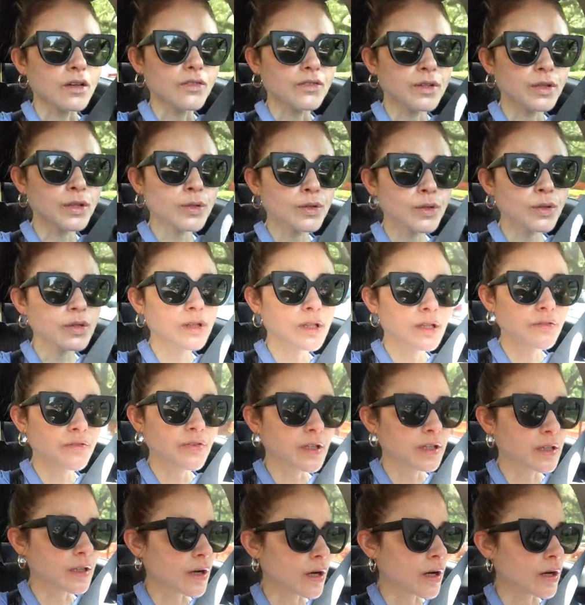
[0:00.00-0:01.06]
if you live
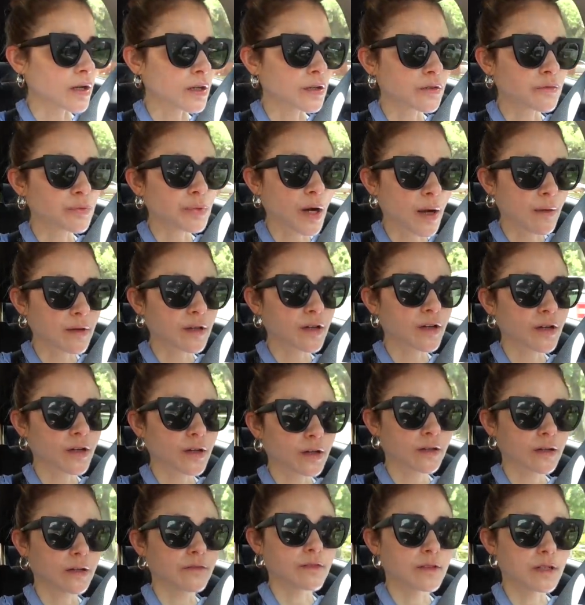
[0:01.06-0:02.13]
here, you've probably
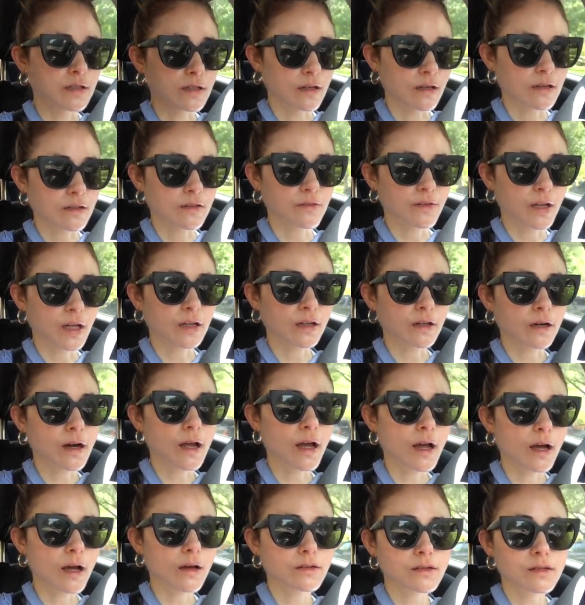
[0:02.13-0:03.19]
heard of the Darth Vader
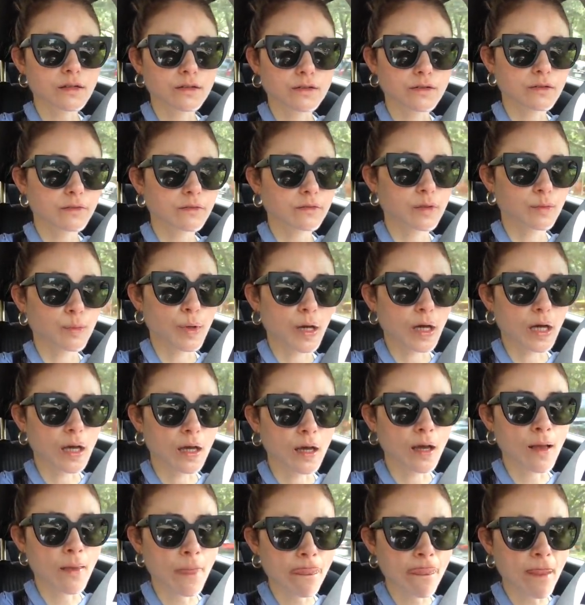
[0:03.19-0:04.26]
house or driven by
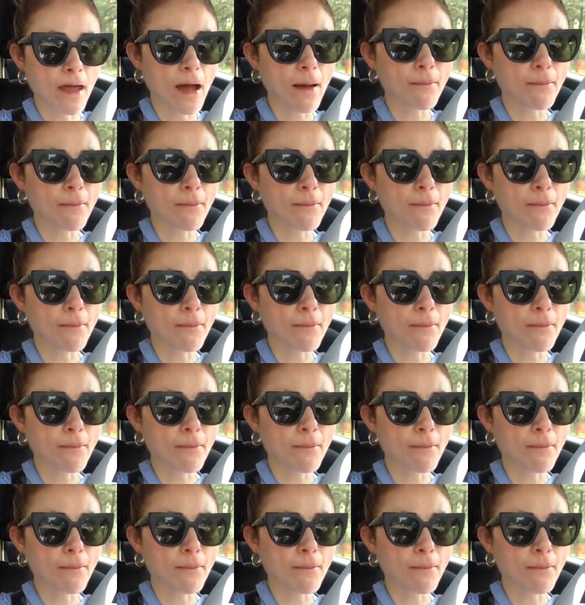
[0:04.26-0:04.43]
it.